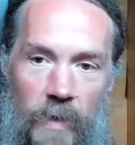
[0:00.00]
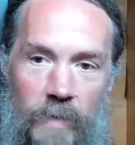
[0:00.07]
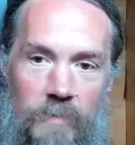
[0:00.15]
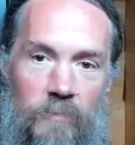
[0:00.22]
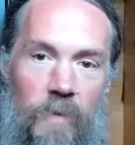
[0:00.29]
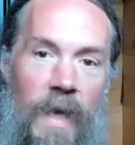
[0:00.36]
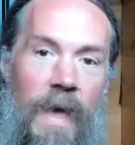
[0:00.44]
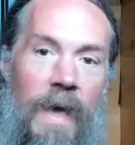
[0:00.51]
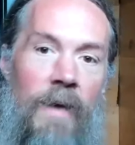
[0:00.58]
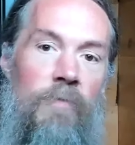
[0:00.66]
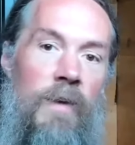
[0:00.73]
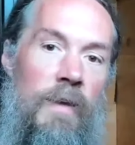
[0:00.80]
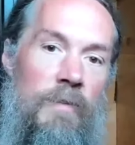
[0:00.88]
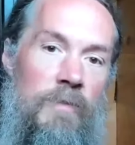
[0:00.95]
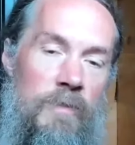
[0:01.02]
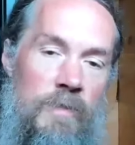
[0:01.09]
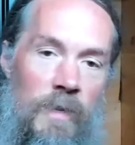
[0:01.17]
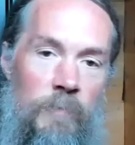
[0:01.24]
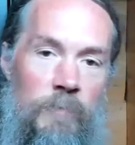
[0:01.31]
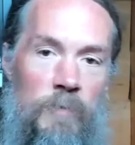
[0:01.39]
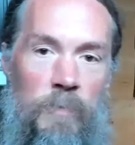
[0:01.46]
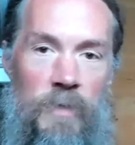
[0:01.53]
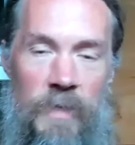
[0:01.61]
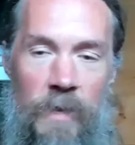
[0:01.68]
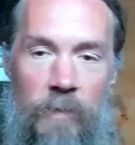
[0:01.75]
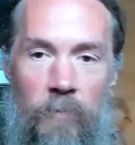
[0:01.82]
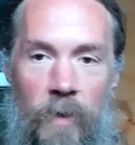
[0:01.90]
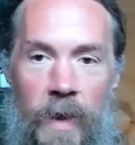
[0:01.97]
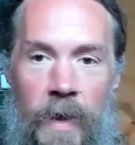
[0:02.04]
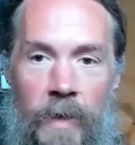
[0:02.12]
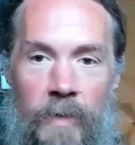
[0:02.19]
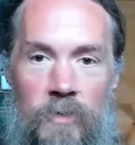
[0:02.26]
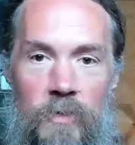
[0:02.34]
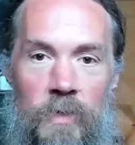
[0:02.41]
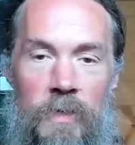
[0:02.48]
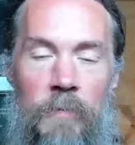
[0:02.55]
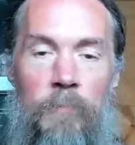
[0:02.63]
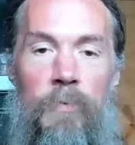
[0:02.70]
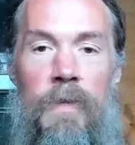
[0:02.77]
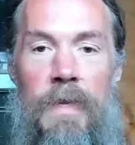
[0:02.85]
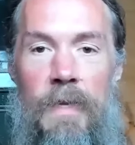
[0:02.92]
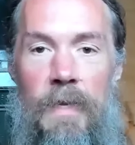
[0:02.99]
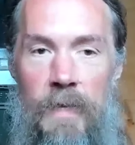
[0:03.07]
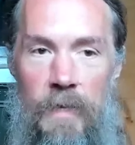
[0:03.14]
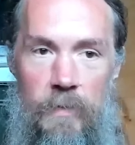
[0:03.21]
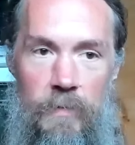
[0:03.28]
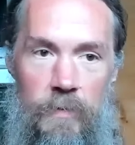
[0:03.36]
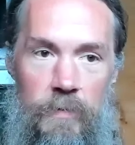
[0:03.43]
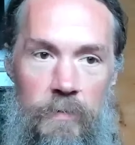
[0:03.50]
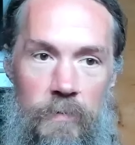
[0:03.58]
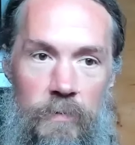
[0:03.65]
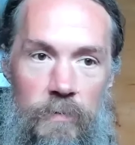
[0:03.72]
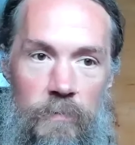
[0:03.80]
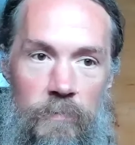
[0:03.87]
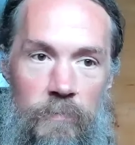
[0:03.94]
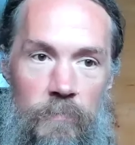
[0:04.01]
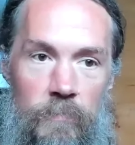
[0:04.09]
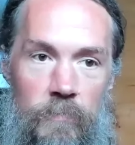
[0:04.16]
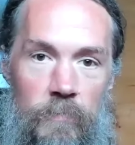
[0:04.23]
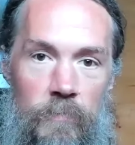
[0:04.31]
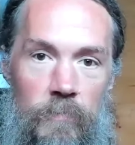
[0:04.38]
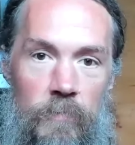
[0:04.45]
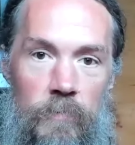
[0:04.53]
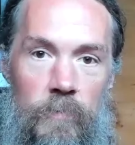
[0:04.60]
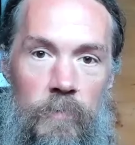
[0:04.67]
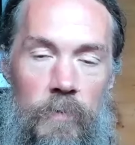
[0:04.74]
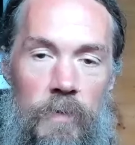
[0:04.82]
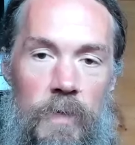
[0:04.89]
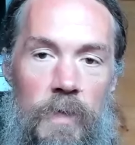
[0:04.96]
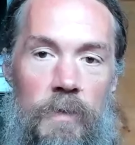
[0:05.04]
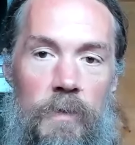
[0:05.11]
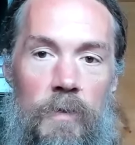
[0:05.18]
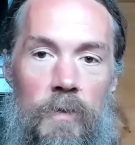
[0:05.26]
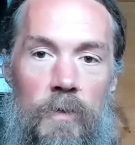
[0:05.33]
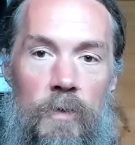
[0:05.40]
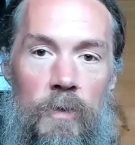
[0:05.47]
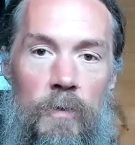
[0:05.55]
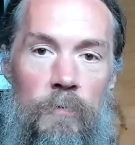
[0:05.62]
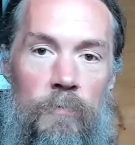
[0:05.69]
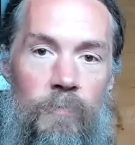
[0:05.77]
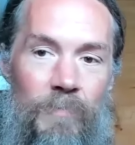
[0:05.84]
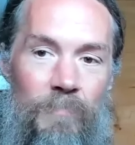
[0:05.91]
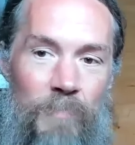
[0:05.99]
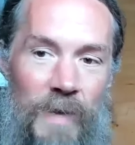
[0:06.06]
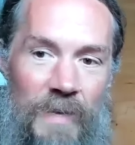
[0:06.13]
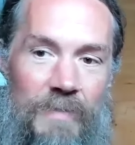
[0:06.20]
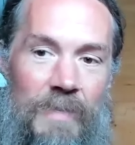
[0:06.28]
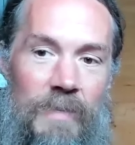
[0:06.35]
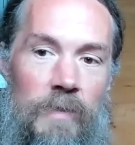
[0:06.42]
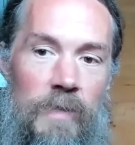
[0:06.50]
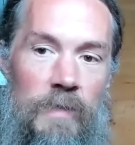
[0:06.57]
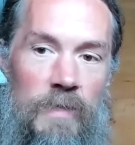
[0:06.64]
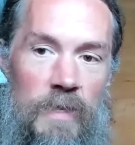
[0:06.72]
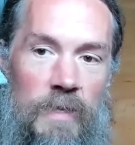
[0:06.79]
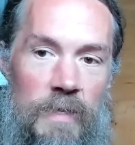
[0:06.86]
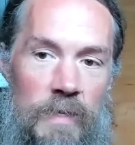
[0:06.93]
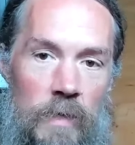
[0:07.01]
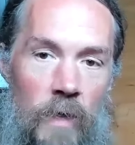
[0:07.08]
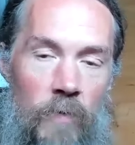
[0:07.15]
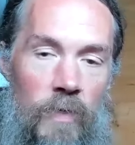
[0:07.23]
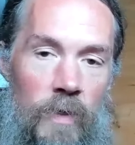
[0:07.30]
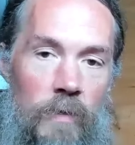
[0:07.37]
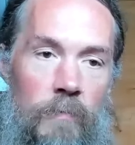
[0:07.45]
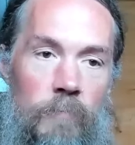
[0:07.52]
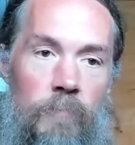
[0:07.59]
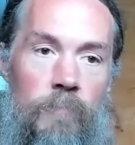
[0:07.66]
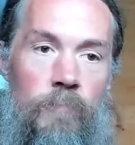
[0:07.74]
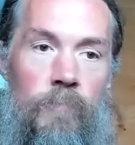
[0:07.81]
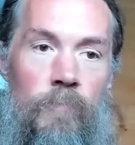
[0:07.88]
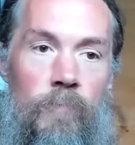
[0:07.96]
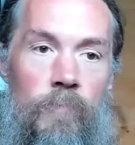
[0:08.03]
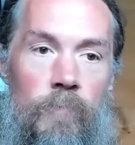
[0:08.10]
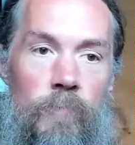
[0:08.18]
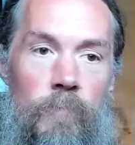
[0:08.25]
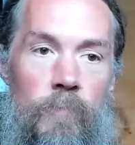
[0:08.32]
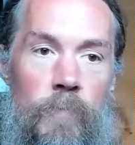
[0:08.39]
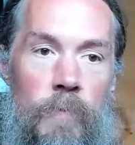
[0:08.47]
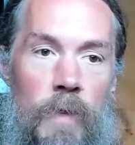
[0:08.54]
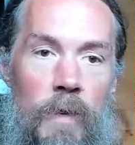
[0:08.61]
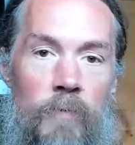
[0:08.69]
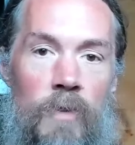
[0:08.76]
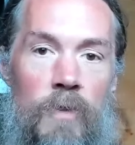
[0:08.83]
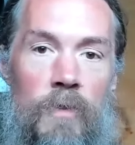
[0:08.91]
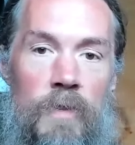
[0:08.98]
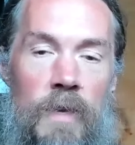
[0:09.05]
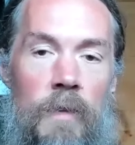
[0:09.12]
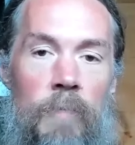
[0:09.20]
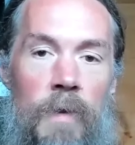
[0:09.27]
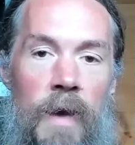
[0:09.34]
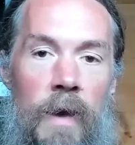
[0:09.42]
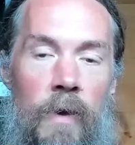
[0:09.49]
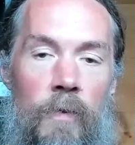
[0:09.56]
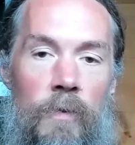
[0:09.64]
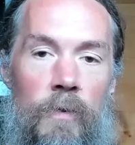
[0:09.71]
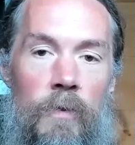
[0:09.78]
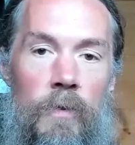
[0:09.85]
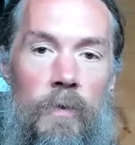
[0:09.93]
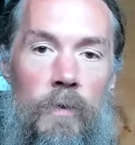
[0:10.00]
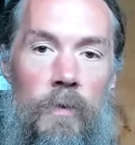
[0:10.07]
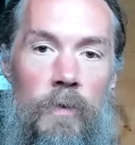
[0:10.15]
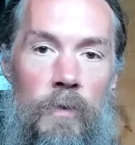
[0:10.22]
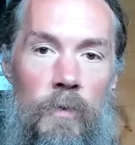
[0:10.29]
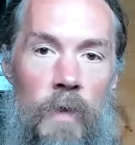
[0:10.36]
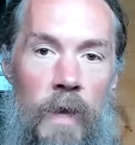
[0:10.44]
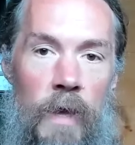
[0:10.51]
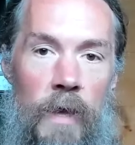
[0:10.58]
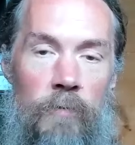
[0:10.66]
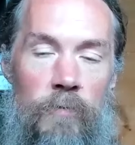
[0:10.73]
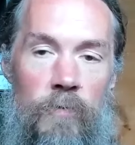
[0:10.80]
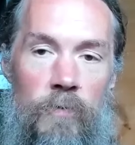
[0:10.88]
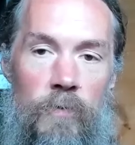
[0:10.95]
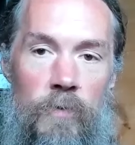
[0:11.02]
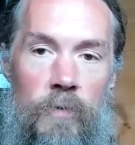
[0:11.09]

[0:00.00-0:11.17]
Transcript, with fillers: lots of half-assed attempts but never actually completing anything, then you've basically done nothing. If you think about your life